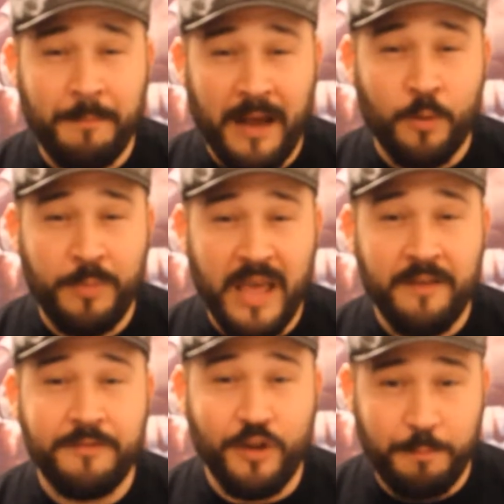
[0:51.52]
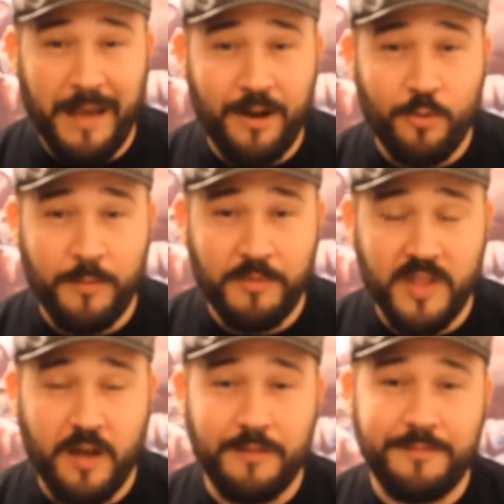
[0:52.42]
Beterbiev could better
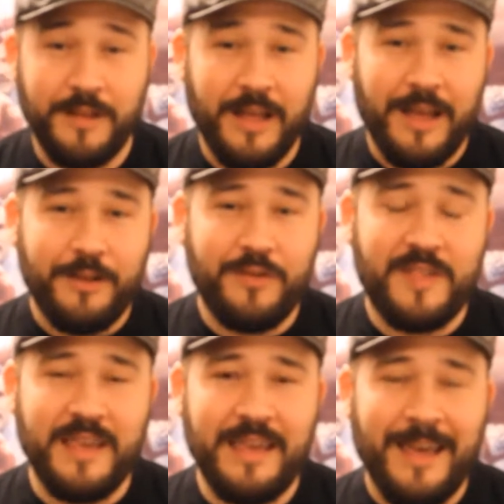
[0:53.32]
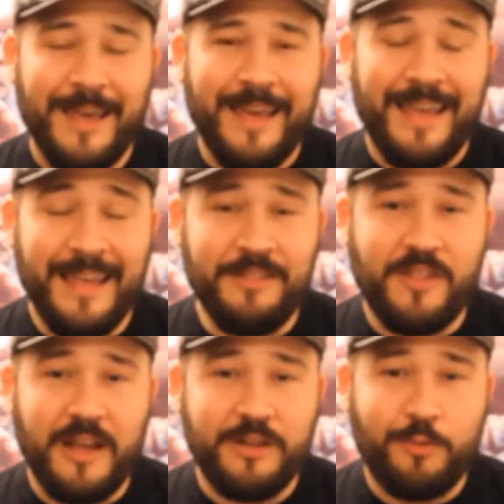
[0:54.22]
himself. You see,
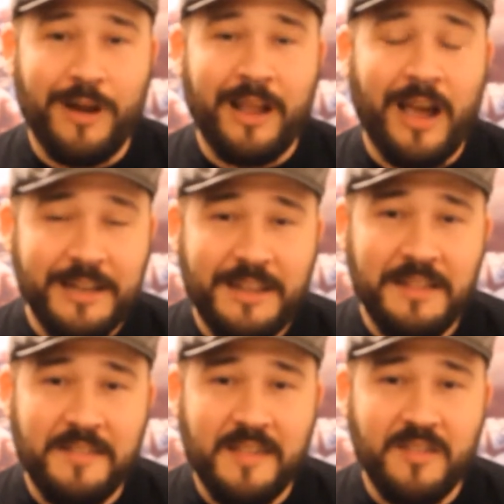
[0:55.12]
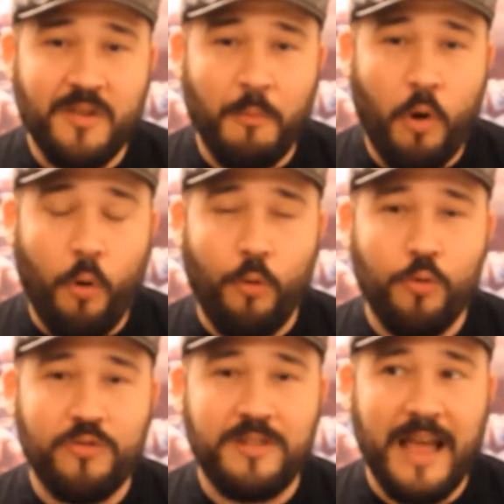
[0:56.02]
inside the ring, I did see some
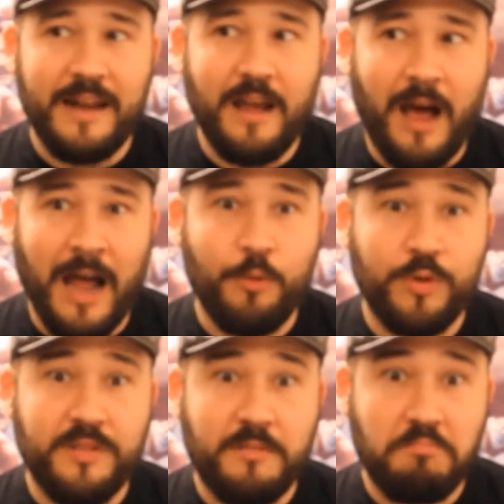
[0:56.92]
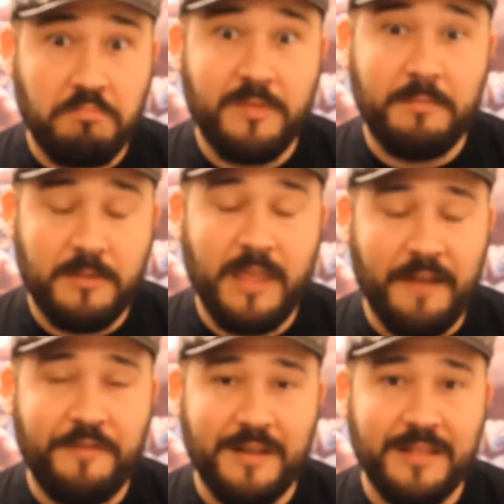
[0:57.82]
holes that I would
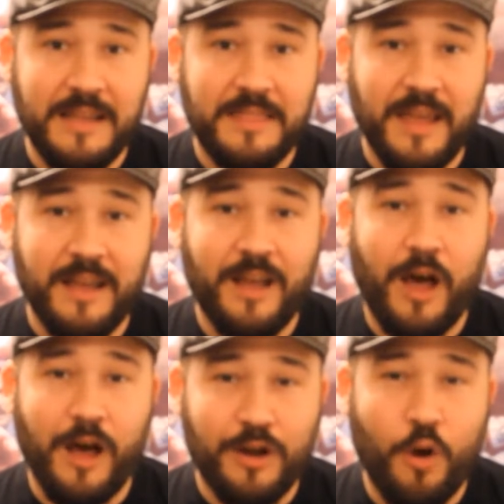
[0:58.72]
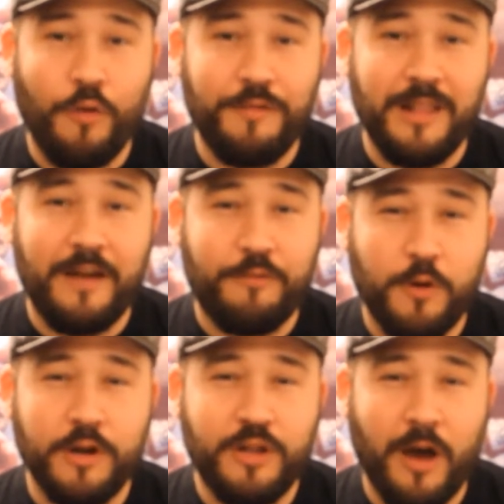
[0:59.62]
definitely think Kovalev
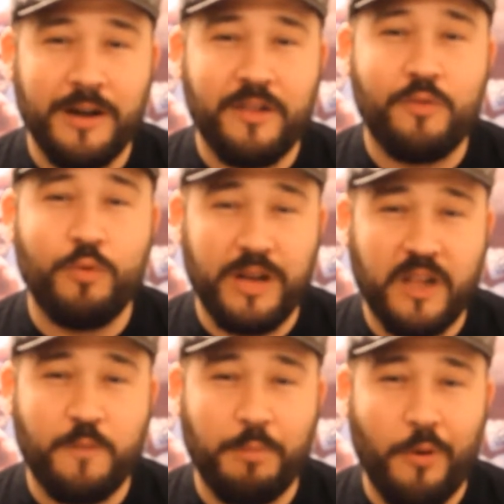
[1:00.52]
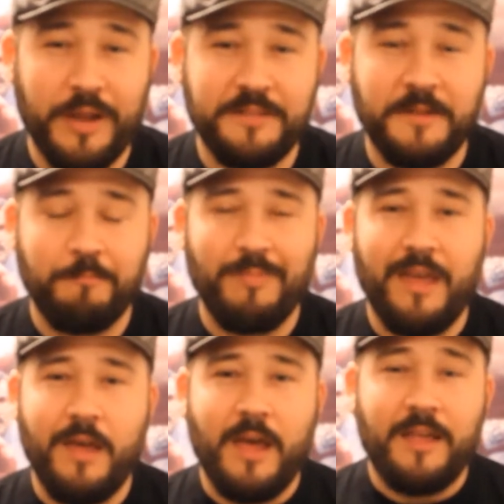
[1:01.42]
or Adonis would exploit.
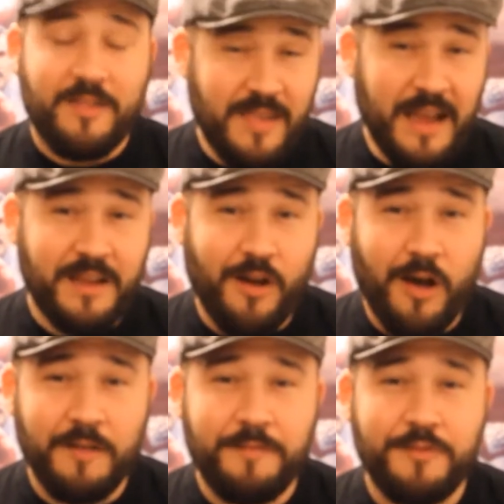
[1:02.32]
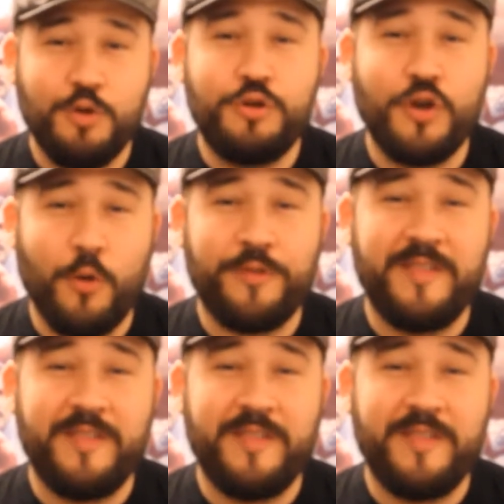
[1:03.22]
Second off, you show